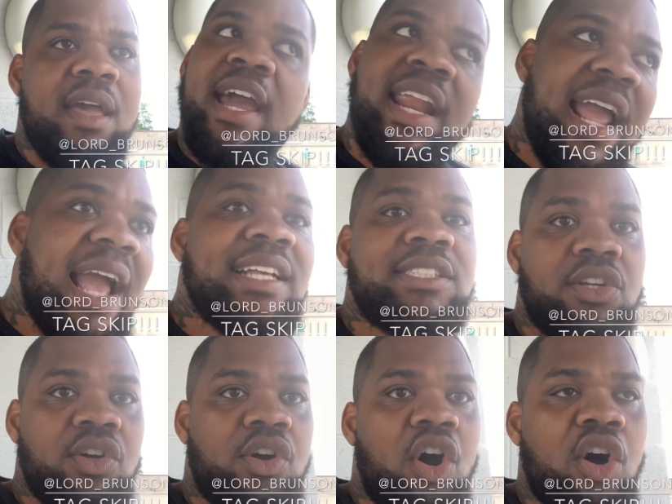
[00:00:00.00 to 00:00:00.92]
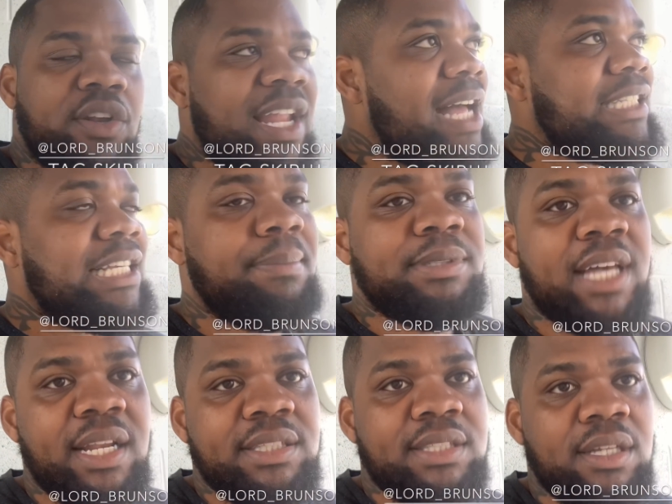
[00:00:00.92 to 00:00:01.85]
And they answer the call 9 times
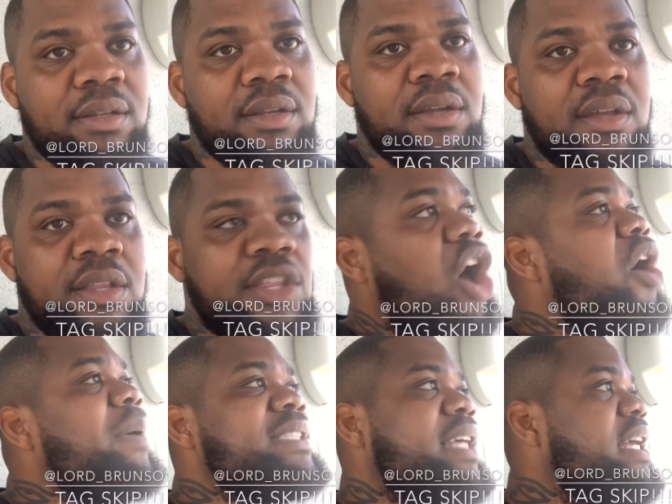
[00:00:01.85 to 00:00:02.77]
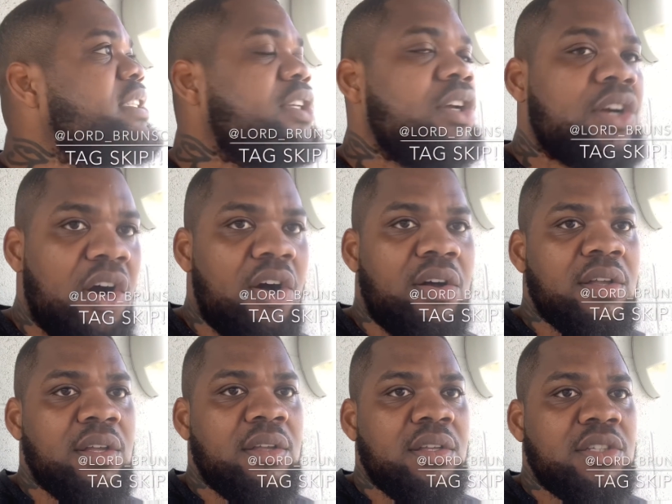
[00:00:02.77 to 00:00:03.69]
out of 10. They always answer the
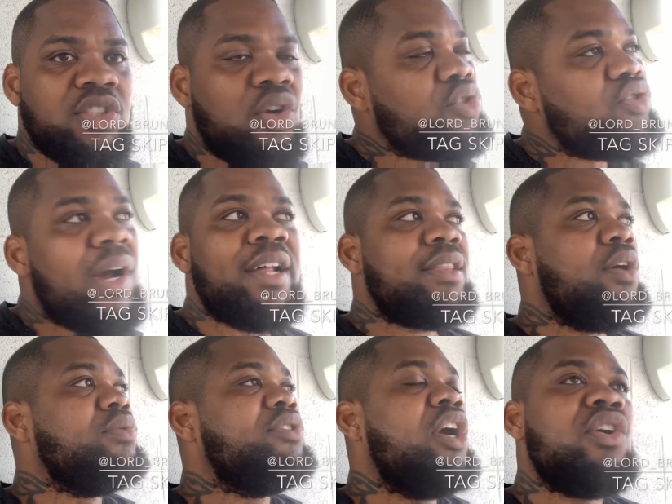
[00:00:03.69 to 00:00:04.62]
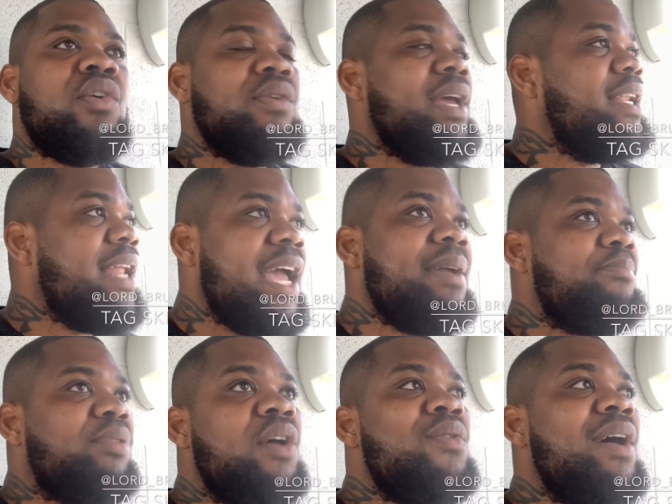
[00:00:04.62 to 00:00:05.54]
call. So don't try to throw dirt on their
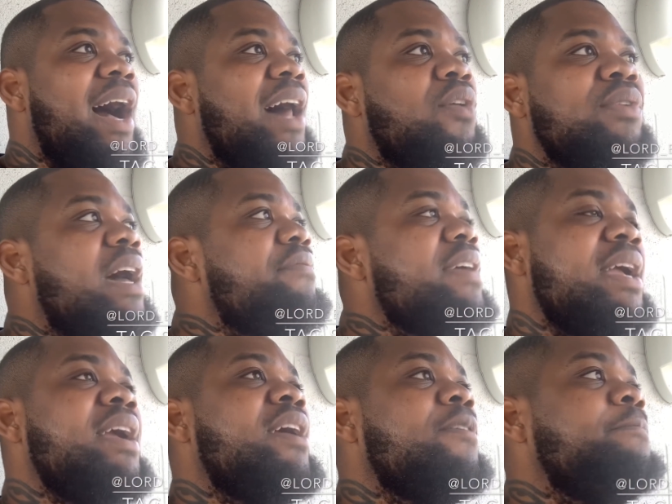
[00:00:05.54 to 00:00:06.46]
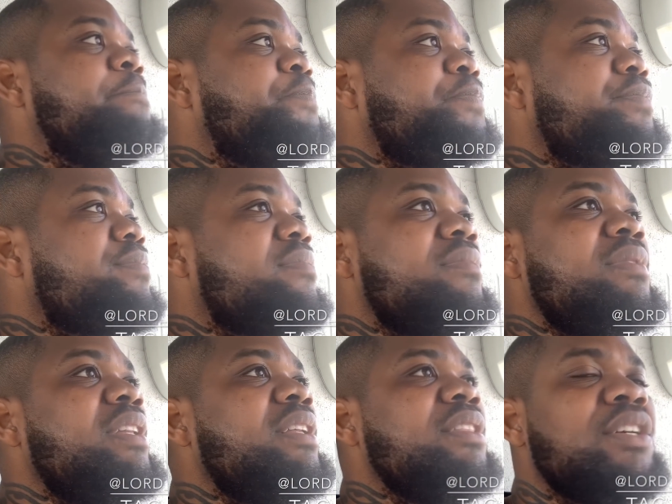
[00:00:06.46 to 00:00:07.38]
name, bro. I don't never hear
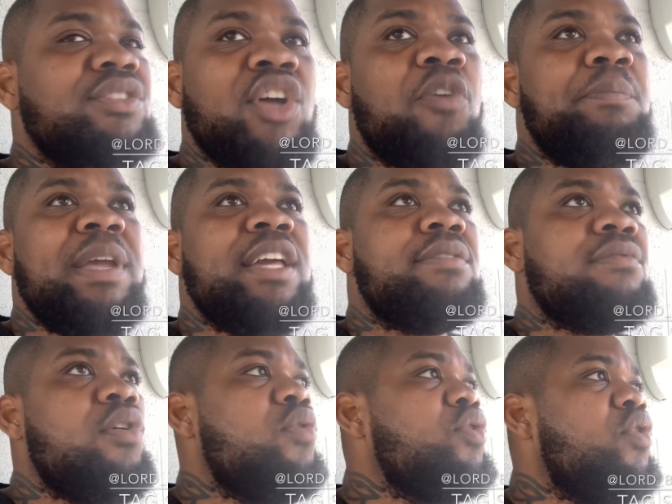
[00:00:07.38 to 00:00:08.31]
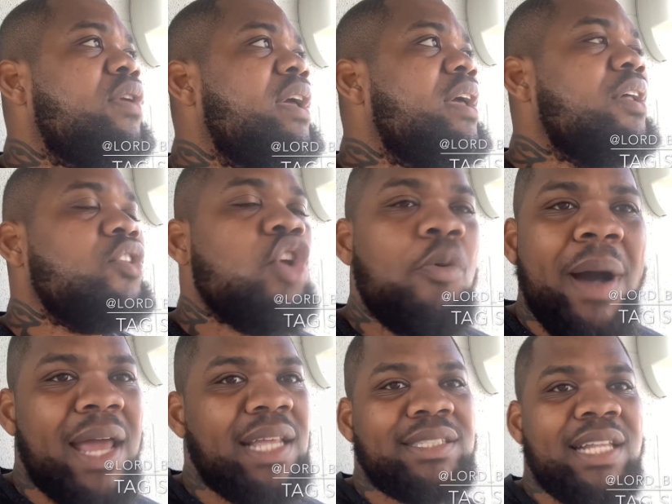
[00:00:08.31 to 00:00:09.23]
the dirt being thrown on
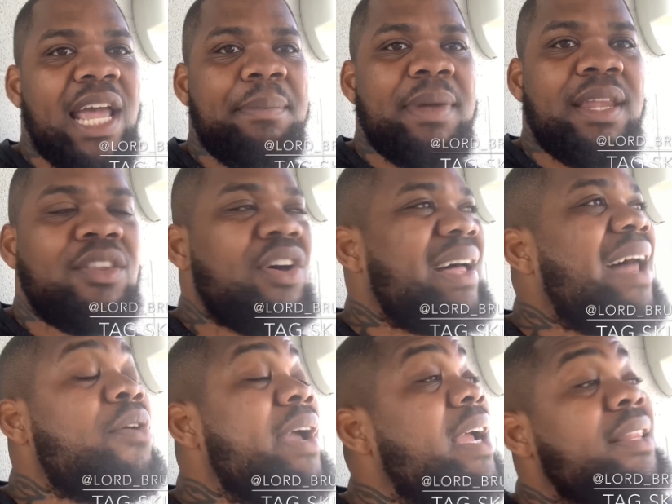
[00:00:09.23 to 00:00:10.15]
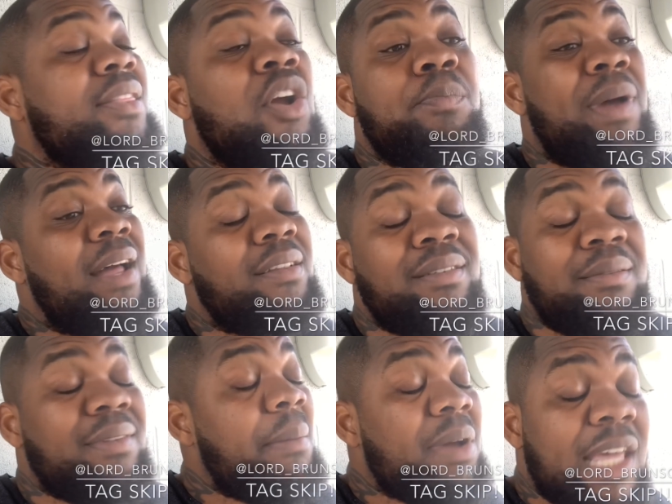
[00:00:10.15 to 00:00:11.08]
nobody's name. And no, I don't hear the dirt.
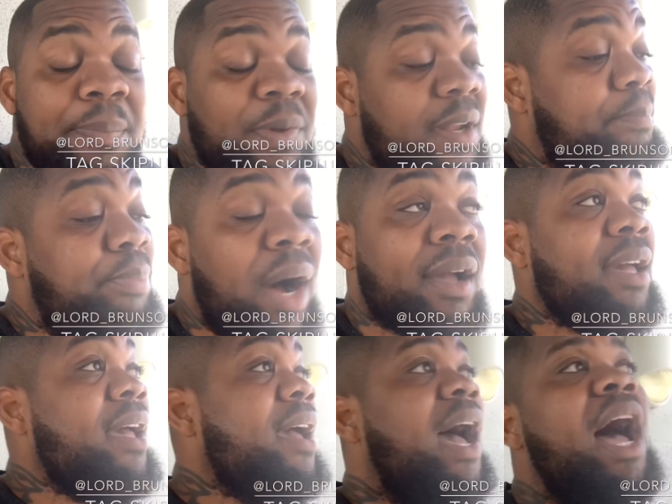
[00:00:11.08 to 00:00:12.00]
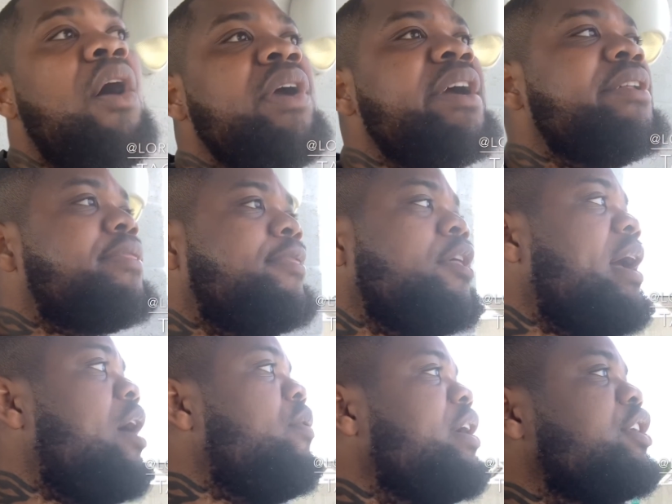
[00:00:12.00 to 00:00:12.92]
I'm gonna keep it a buck. I don't hear
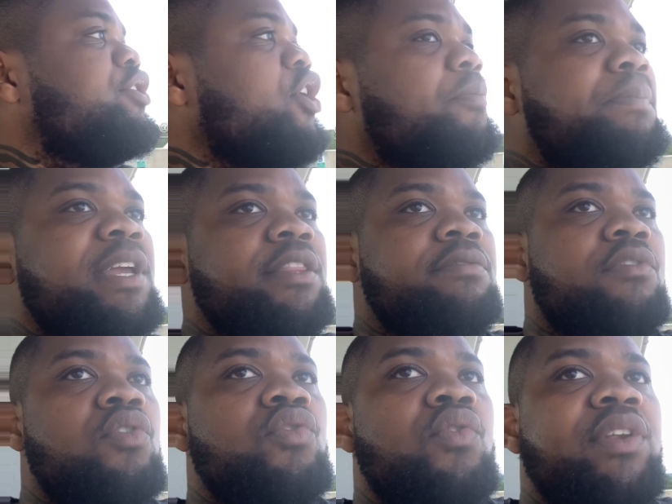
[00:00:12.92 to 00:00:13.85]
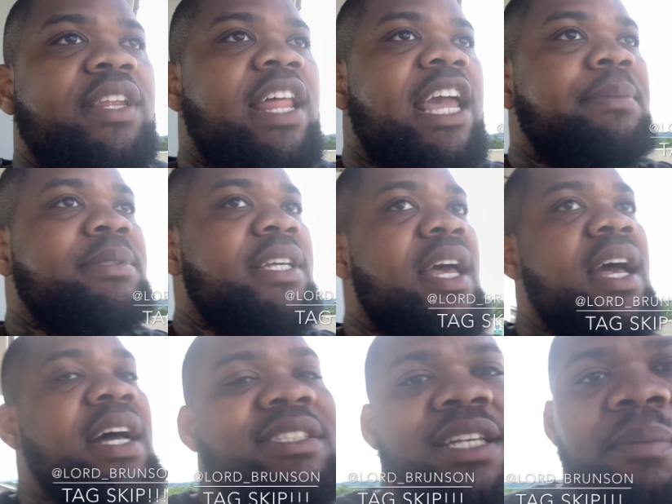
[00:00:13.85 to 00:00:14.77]
the dirt being thrown on the names
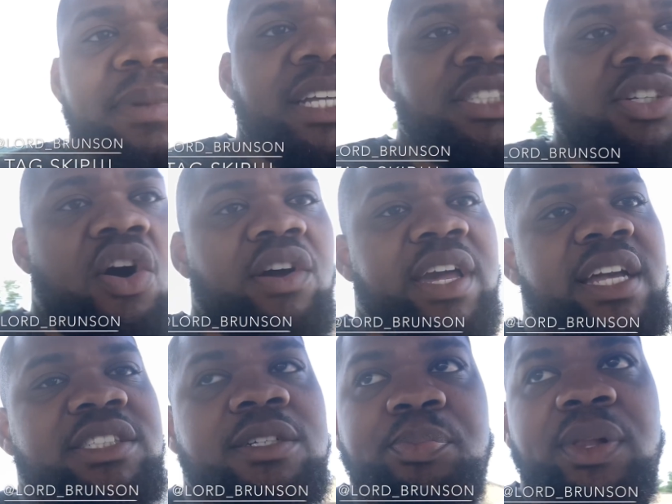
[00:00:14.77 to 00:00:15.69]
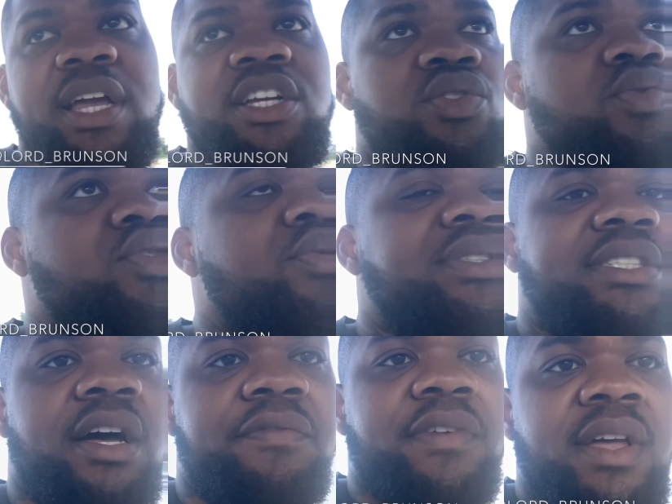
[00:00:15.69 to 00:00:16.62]
of some of these Caucasian players who do
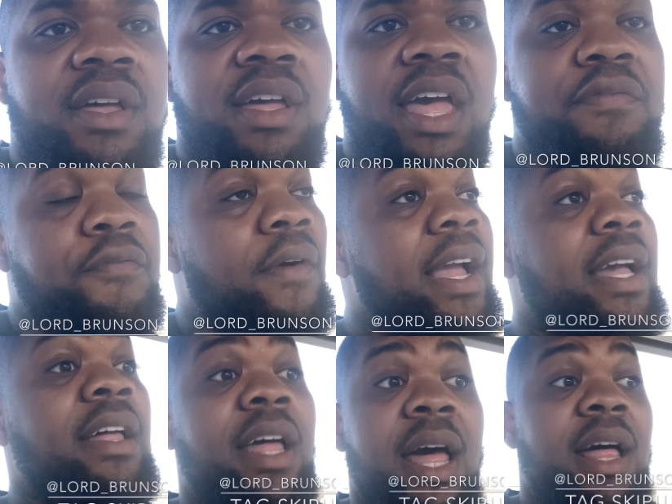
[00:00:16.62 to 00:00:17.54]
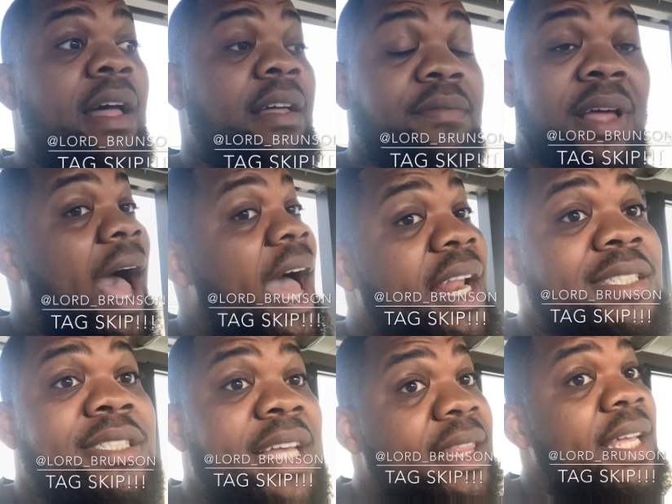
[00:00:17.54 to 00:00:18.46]
stuff. And Frank,
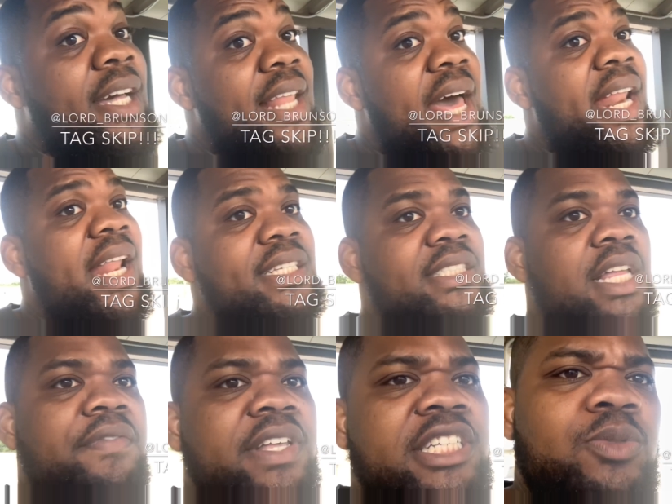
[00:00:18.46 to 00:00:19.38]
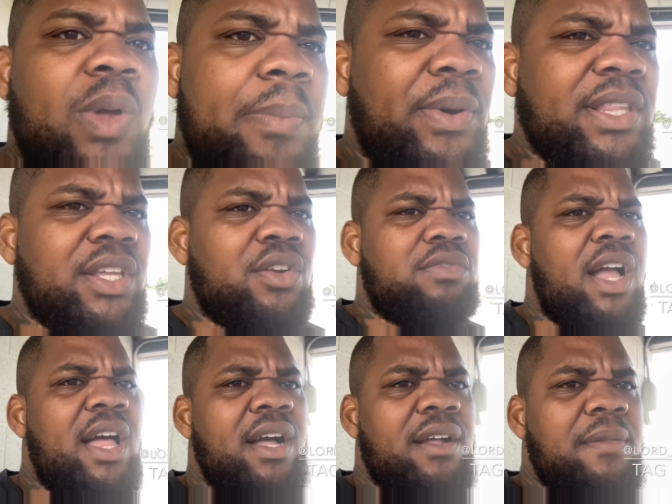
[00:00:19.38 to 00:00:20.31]
honestly, I think a lot of that stuff gets swept under the
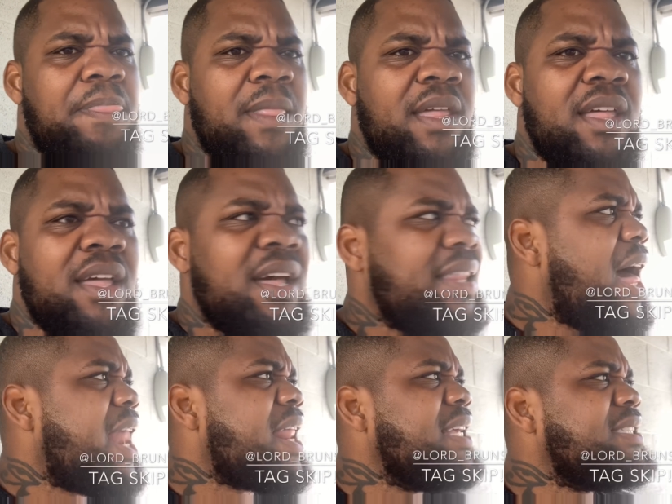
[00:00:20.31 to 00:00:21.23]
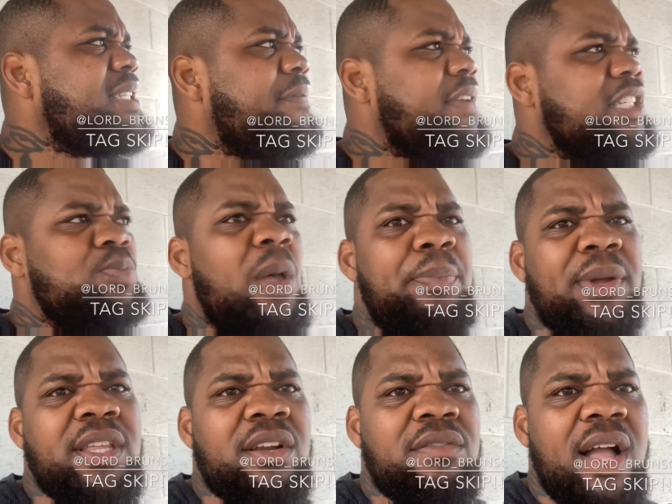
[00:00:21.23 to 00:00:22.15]
rug. A lot of that stuff gets swept
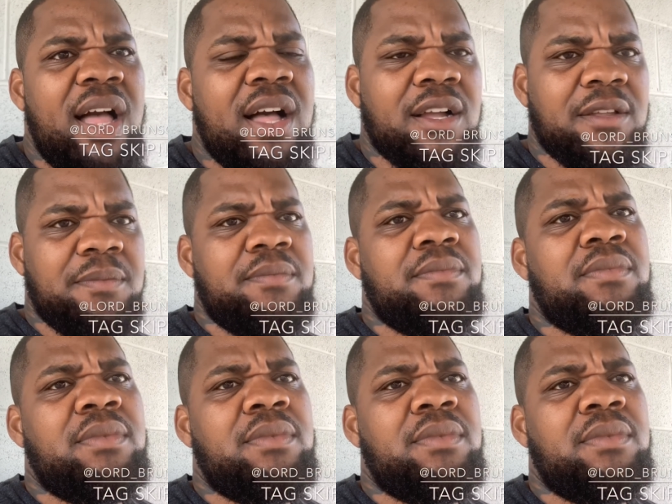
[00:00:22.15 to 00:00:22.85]
under the rug.